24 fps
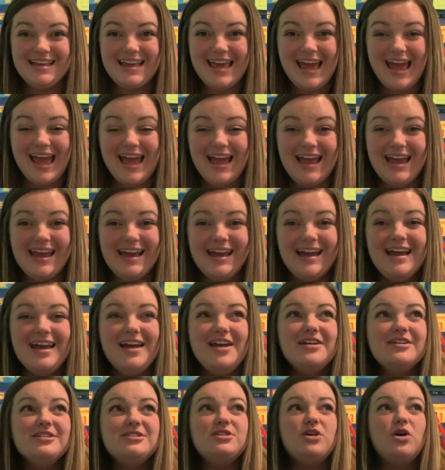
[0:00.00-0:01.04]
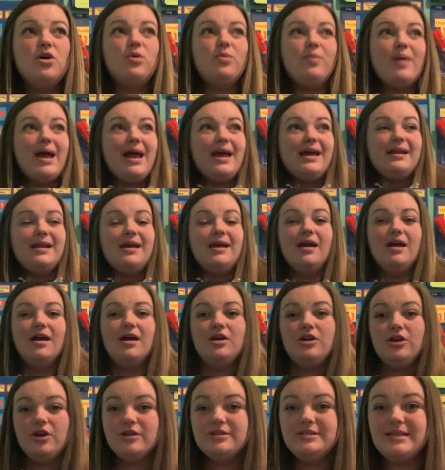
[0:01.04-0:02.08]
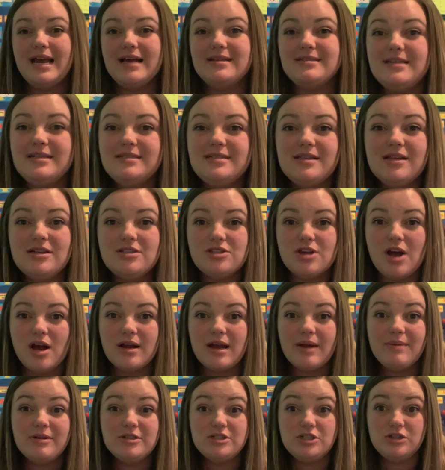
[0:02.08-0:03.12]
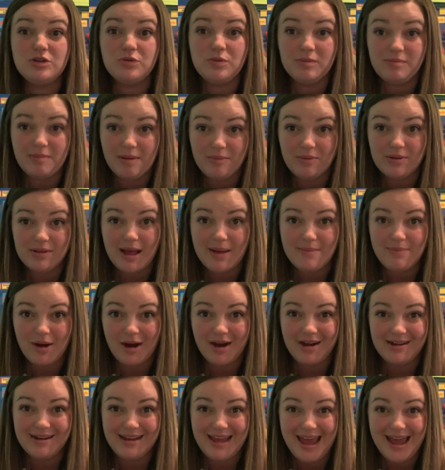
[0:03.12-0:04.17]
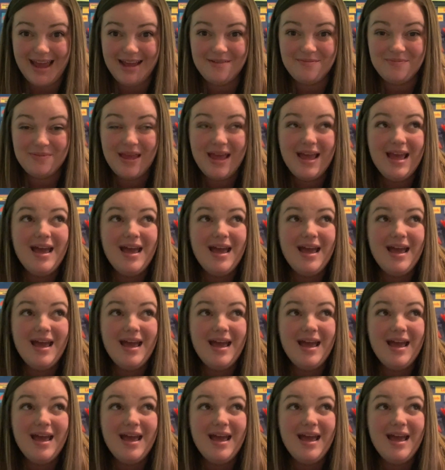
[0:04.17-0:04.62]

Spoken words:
Okay, so when you're dancing to the song, I want you to remember that part, okay?